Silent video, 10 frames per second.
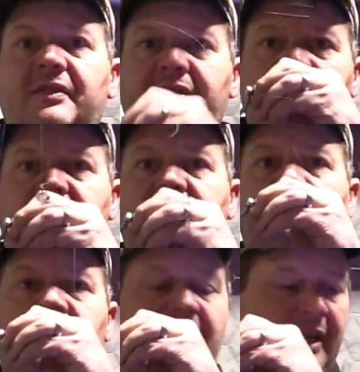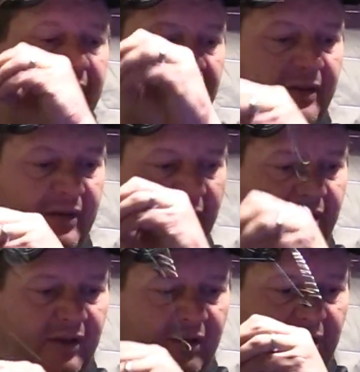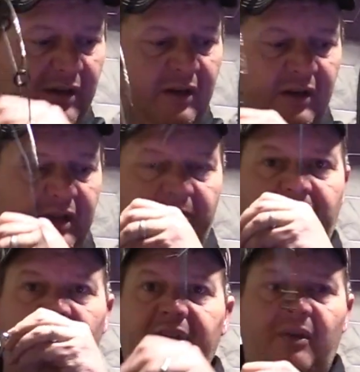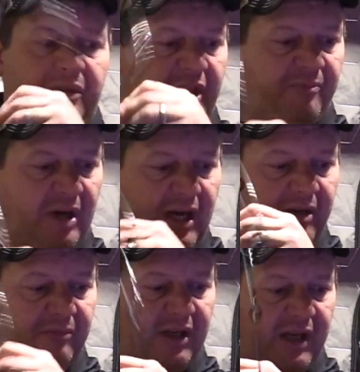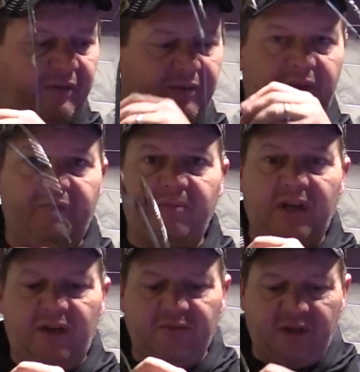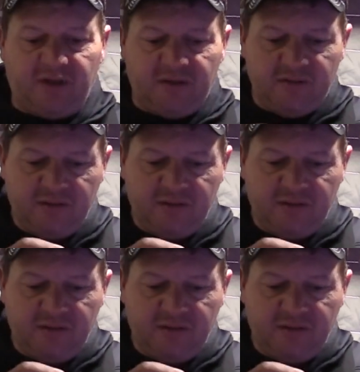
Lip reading: Just like that. Had to pound that one off bottom, but I had 3 of them down there.